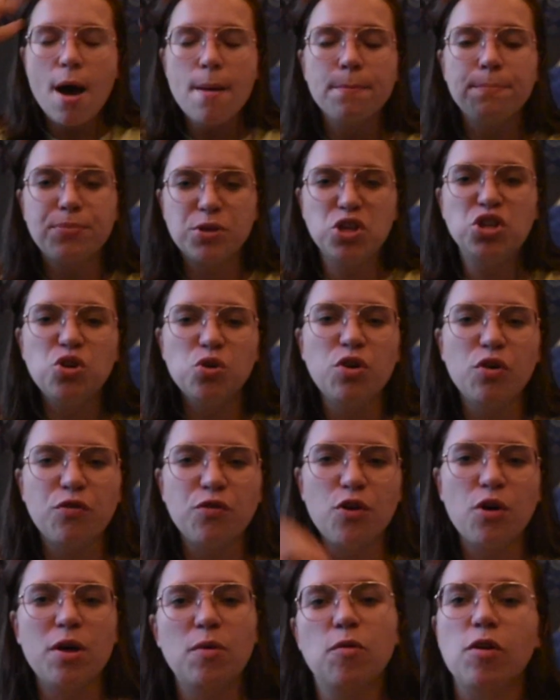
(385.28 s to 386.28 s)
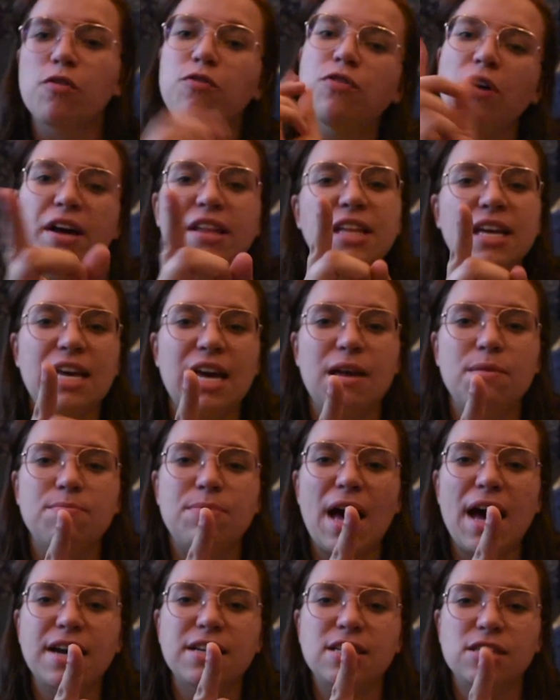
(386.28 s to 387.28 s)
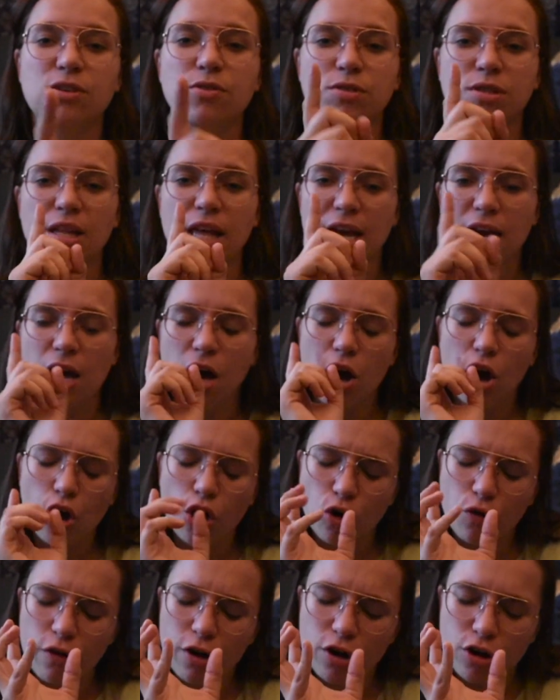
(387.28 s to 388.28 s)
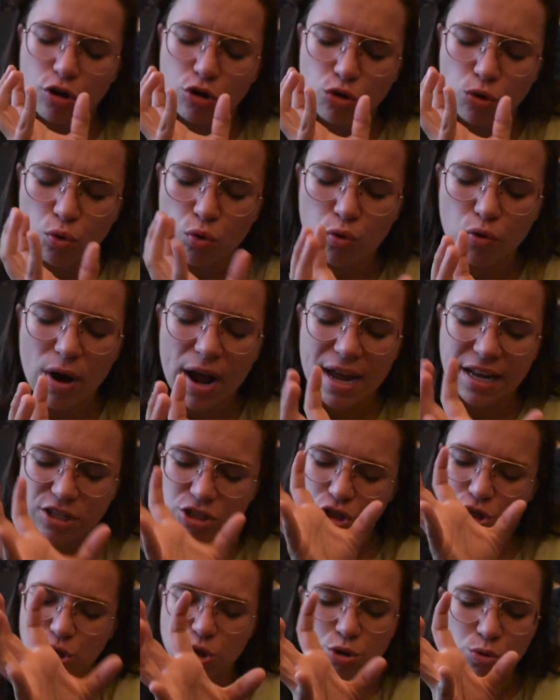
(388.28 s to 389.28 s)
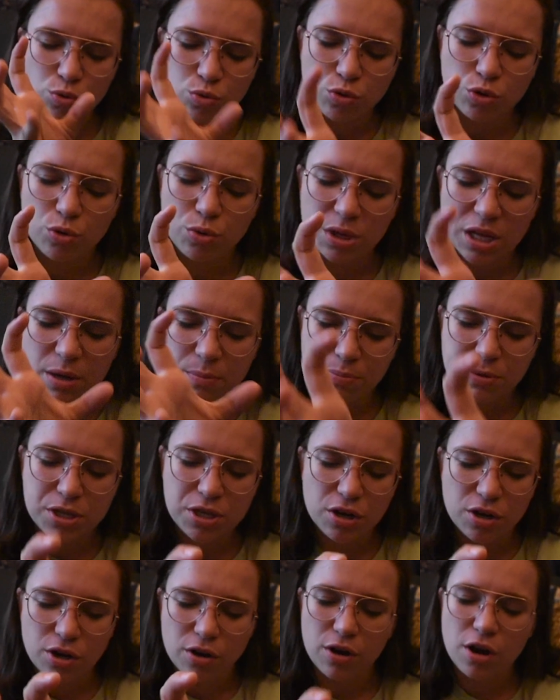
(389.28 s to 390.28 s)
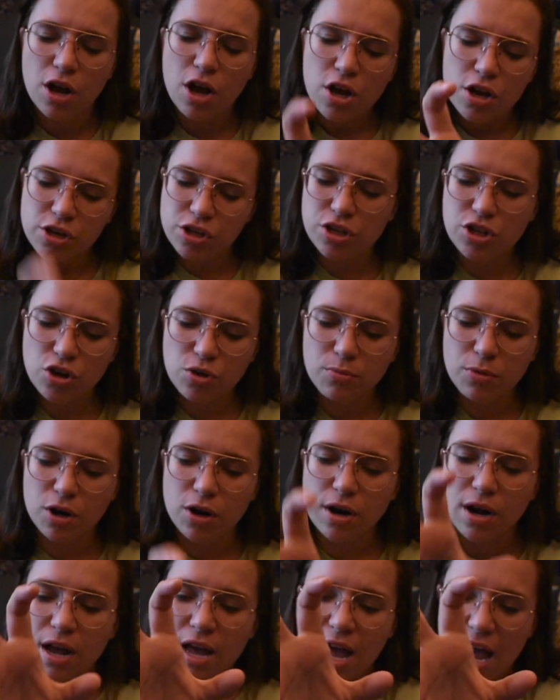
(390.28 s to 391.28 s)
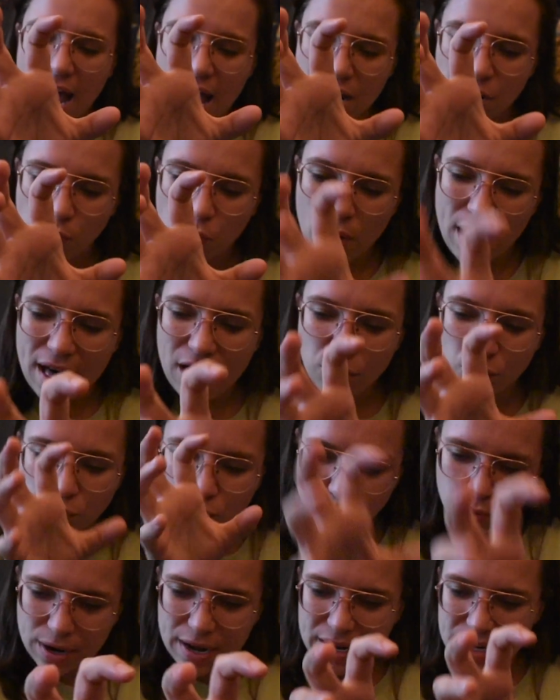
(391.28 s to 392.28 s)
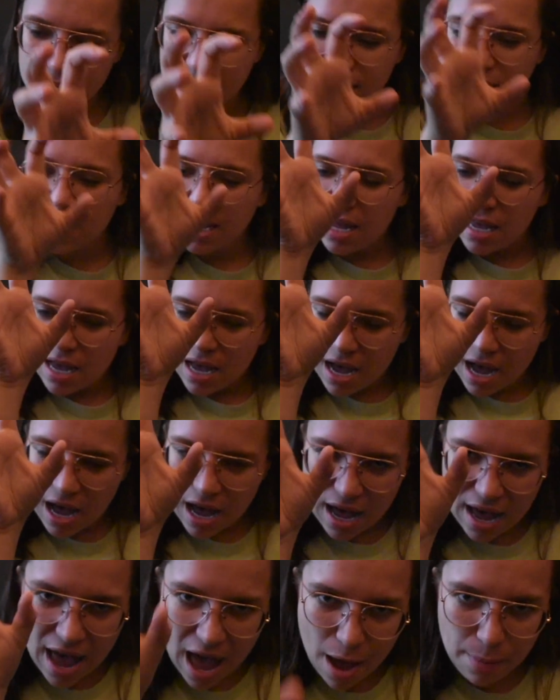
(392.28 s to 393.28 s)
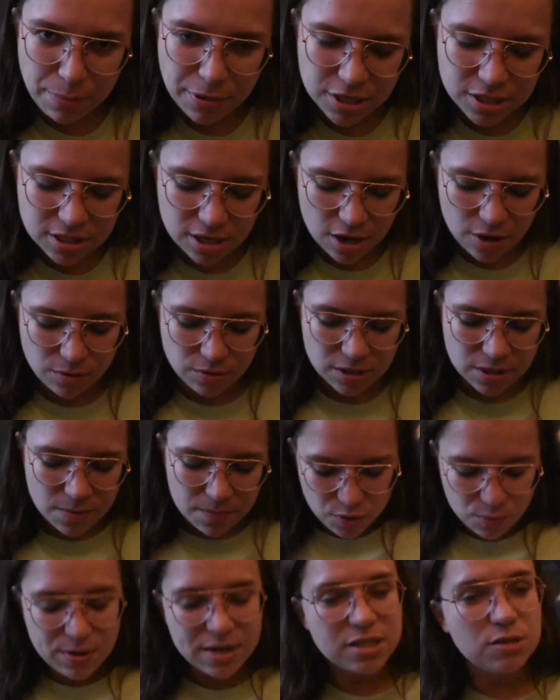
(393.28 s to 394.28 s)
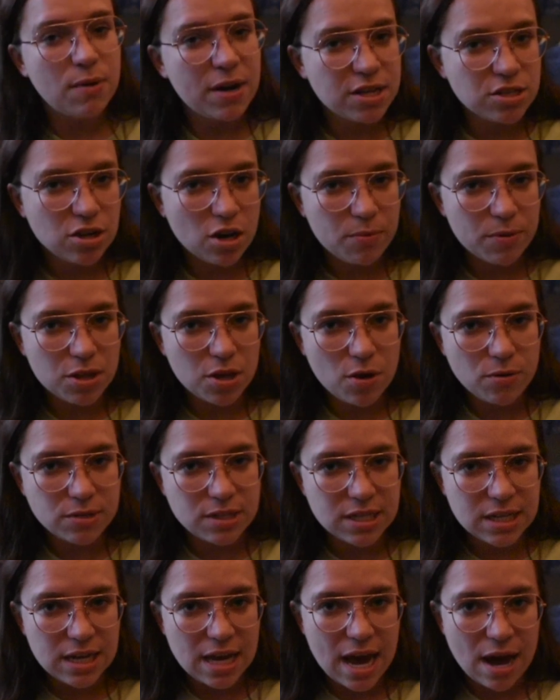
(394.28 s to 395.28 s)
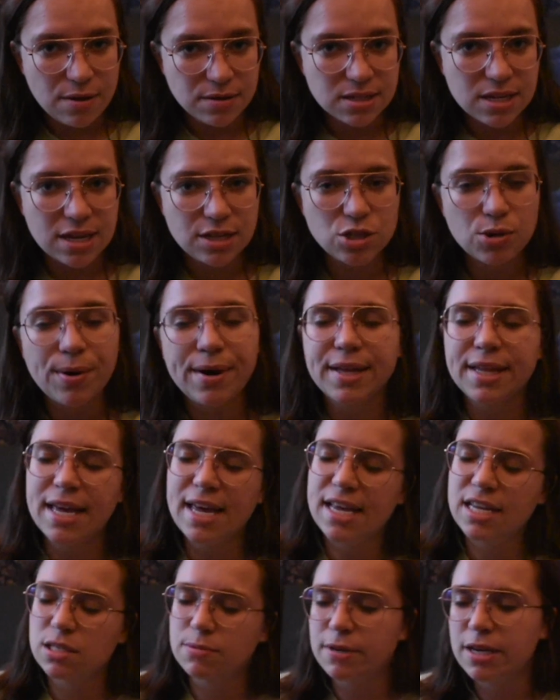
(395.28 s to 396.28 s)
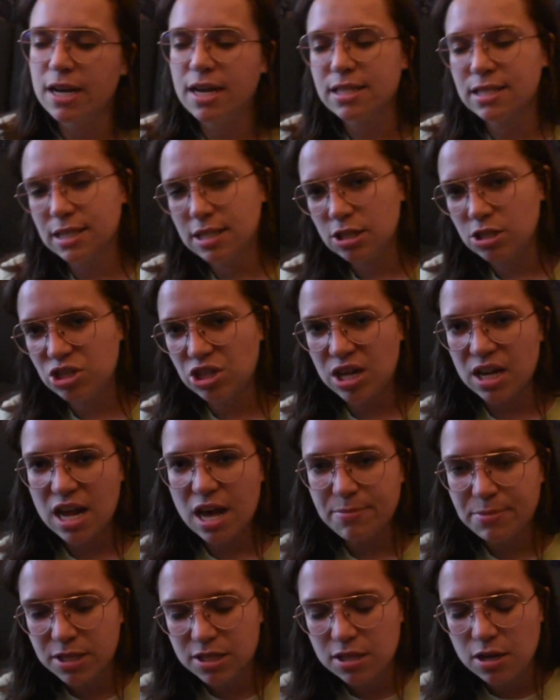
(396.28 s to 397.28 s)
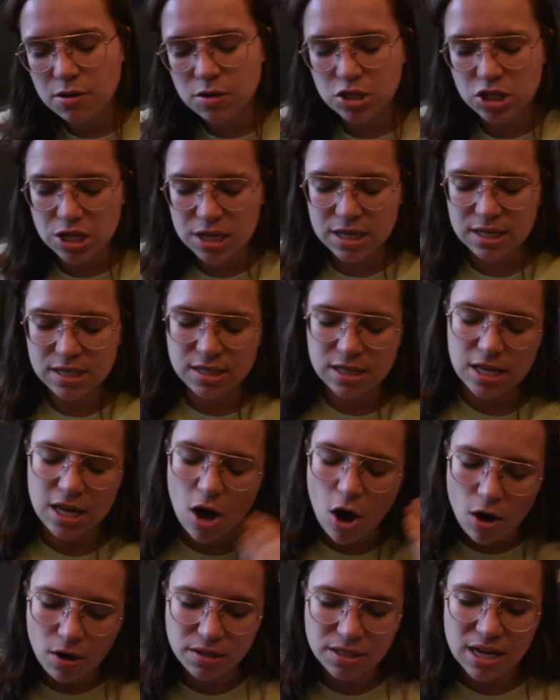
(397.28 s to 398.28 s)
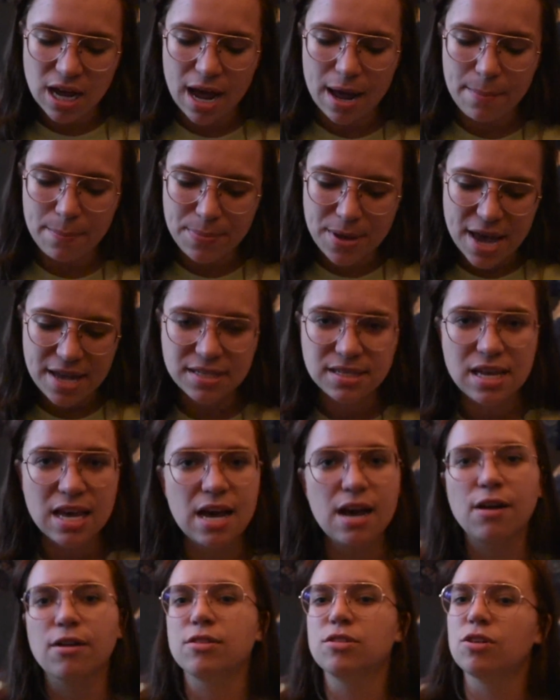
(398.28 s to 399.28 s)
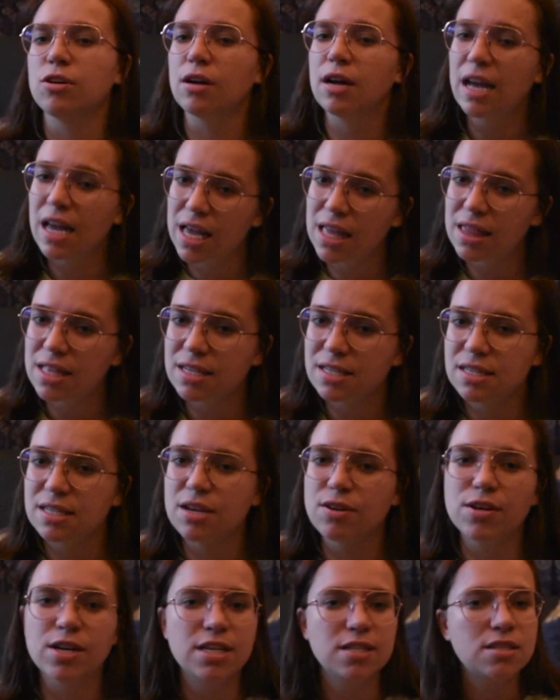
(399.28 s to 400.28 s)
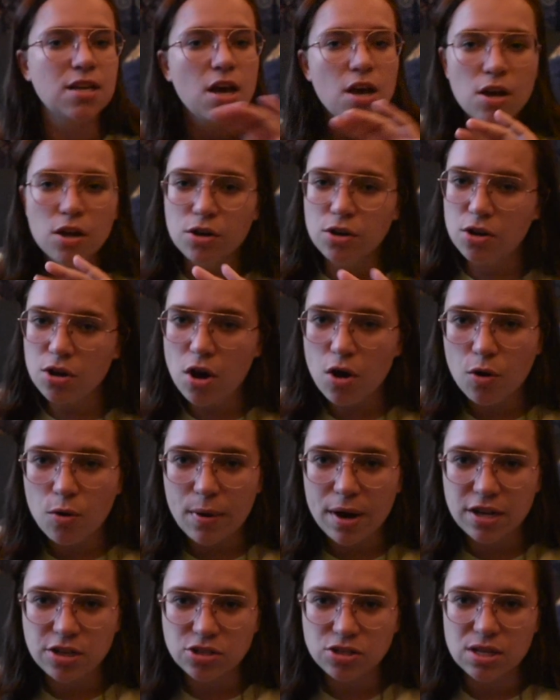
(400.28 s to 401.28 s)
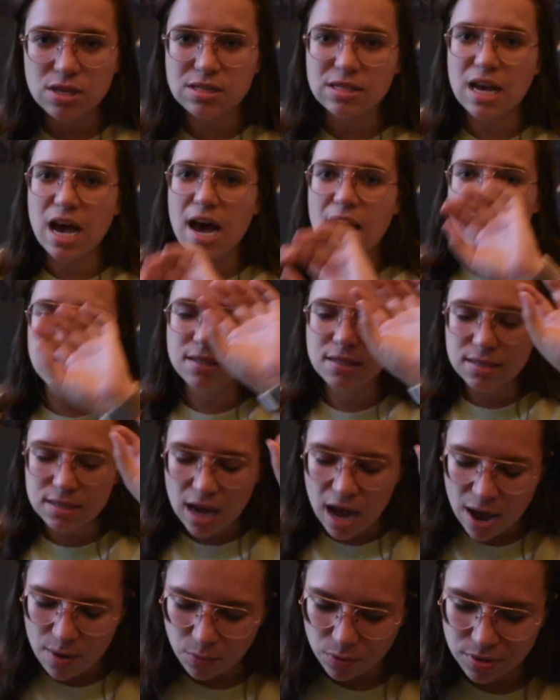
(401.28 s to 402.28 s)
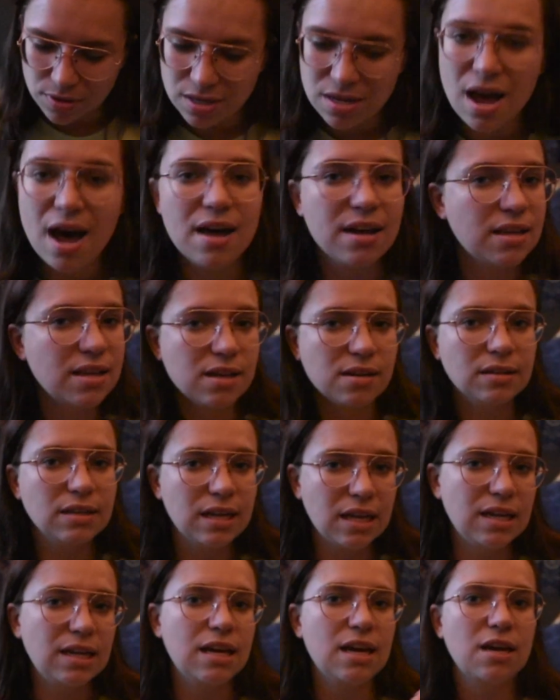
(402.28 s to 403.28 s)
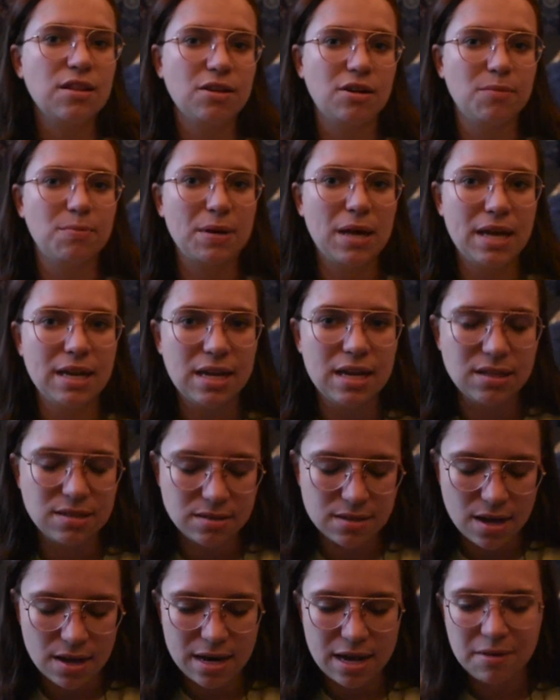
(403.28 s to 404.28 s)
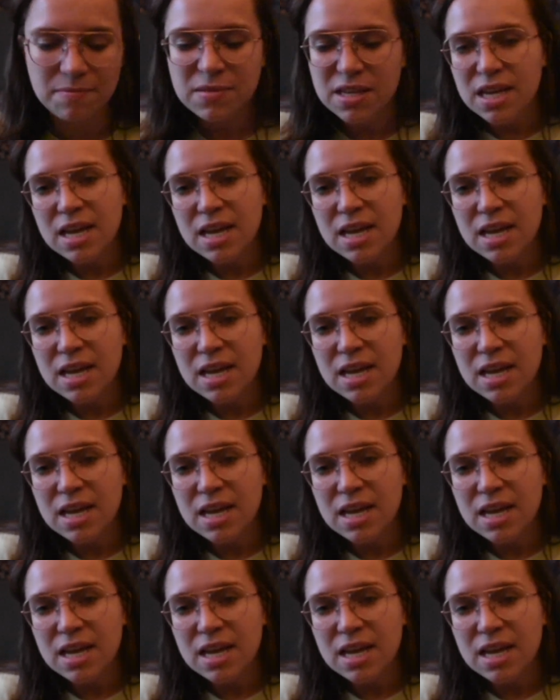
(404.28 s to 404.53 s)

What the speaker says: beautiful. And we're finally getting back to those like great, truly pure humor and well-written episodes. The reason why you start with OT, Outside Toilet, is because it's a Gene episode. Gene is the all-time best character in the series. No questions asked. I will not hear any other opinions on it.